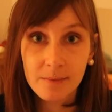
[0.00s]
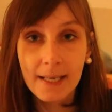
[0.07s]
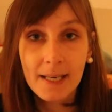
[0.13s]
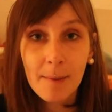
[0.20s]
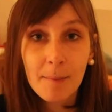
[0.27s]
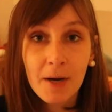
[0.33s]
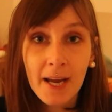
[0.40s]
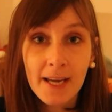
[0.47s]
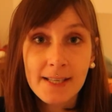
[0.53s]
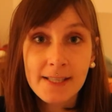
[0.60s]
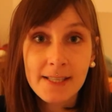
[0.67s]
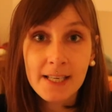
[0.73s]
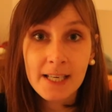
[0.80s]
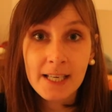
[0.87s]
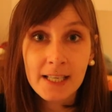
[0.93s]
Number
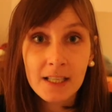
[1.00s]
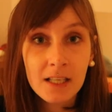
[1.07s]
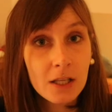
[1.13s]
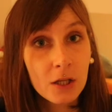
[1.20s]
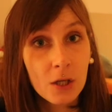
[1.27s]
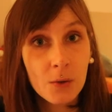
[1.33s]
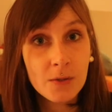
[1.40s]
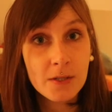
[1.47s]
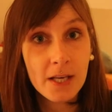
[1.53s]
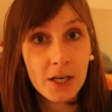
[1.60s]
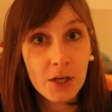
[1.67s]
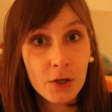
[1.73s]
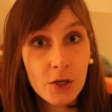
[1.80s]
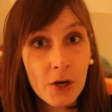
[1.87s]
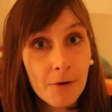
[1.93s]
18, clothes that
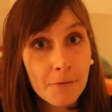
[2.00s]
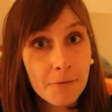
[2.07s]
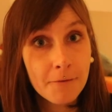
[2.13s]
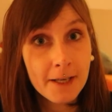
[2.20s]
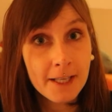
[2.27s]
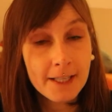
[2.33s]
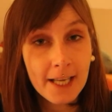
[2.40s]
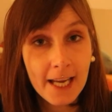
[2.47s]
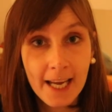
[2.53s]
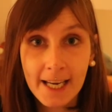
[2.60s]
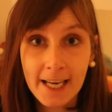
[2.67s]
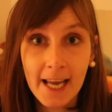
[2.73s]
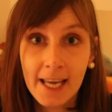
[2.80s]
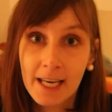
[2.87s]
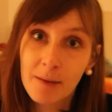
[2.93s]
you don't fit
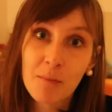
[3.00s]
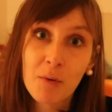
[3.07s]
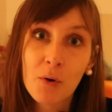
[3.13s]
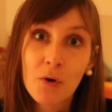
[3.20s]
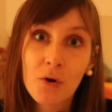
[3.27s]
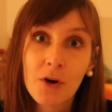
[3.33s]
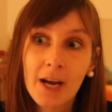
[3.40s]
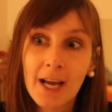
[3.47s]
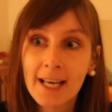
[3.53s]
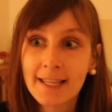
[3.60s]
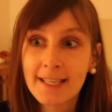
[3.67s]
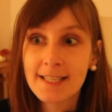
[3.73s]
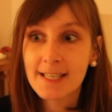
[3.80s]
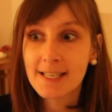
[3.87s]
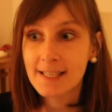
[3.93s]
in anymore. And
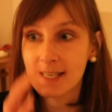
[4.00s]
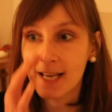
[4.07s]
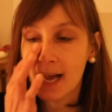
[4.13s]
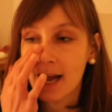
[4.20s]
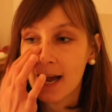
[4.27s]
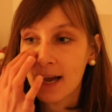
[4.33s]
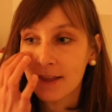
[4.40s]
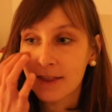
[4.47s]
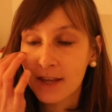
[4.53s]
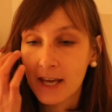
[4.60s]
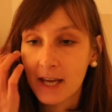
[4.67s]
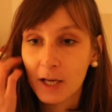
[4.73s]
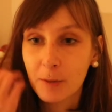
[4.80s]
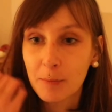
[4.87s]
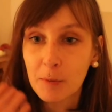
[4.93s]
this is, I
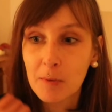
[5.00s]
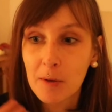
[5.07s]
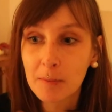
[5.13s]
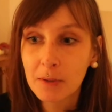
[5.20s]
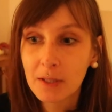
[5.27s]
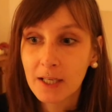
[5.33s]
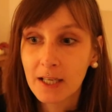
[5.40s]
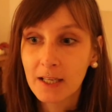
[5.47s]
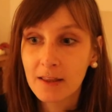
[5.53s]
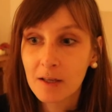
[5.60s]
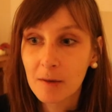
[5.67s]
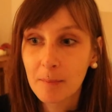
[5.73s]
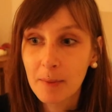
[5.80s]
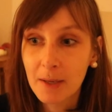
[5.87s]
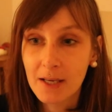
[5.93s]
think, probably
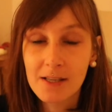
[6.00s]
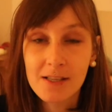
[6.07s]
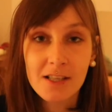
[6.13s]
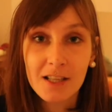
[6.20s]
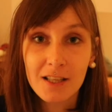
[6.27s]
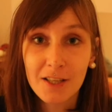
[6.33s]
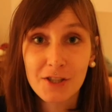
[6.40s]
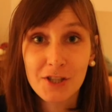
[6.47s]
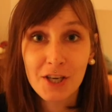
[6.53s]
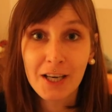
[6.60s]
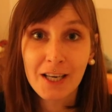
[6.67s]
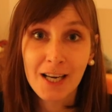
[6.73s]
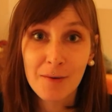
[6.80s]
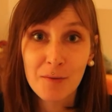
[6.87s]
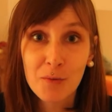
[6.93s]
the biggest clutter
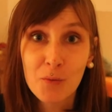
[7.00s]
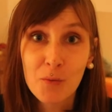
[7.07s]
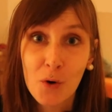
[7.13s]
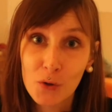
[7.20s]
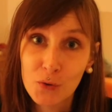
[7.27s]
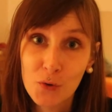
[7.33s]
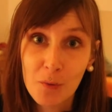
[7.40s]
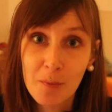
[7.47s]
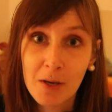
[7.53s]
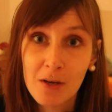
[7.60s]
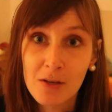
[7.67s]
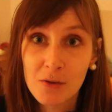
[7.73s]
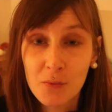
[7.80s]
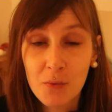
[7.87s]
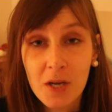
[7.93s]
in our wardrobe,
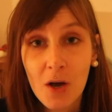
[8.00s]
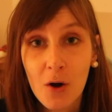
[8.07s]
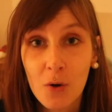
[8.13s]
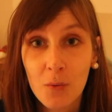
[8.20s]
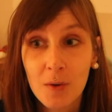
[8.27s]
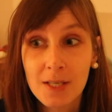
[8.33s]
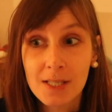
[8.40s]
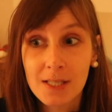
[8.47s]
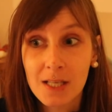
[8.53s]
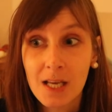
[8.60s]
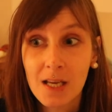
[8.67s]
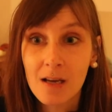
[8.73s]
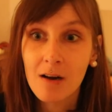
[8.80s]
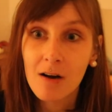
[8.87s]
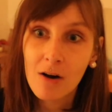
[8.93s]
because we always
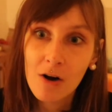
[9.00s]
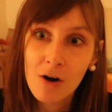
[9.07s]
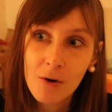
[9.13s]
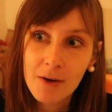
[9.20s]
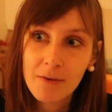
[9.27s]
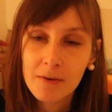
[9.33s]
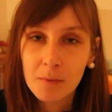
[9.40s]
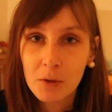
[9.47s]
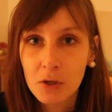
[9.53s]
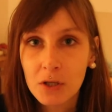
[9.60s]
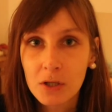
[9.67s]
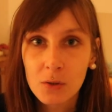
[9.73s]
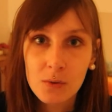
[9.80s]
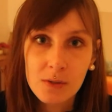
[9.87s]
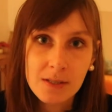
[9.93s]
think, oh, if I'm gonna
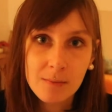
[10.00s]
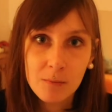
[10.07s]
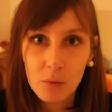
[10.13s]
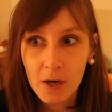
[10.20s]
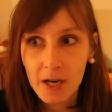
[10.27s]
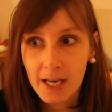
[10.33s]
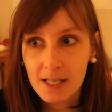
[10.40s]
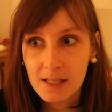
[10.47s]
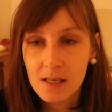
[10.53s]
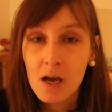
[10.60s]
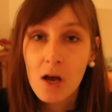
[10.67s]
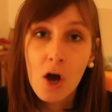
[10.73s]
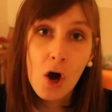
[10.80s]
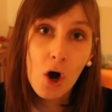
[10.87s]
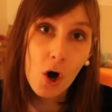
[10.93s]
lose some weight,
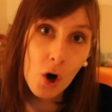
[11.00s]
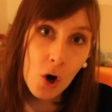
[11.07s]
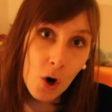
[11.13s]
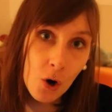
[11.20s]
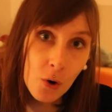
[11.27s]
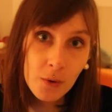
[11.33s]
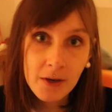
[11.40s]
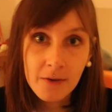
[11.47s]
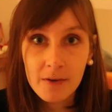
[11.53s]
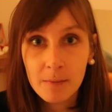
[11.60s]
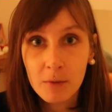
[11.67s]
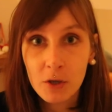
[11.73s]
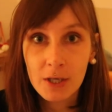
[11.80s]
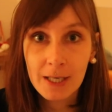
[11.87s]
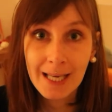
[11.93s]
oh, if I'm
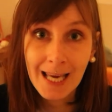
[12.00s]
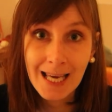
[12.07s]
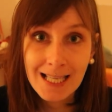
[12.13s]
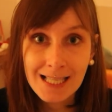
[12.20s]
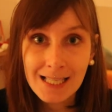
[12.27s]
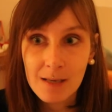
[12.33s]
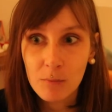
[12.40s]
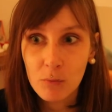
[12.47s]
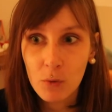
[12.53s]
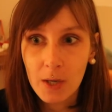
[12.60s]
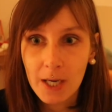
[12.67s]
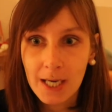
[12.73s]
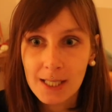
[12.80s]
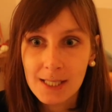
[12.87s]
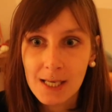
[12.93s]
gonna gain some
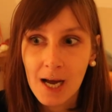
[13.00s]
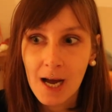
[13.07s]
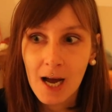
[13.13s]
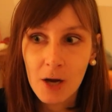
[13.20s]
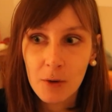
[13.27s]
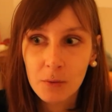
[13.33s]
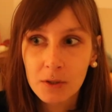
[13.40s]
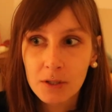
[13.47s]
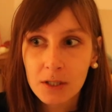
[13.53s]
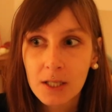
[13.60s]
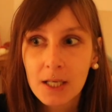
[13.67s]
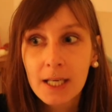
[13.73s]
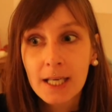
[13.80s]
weight, I will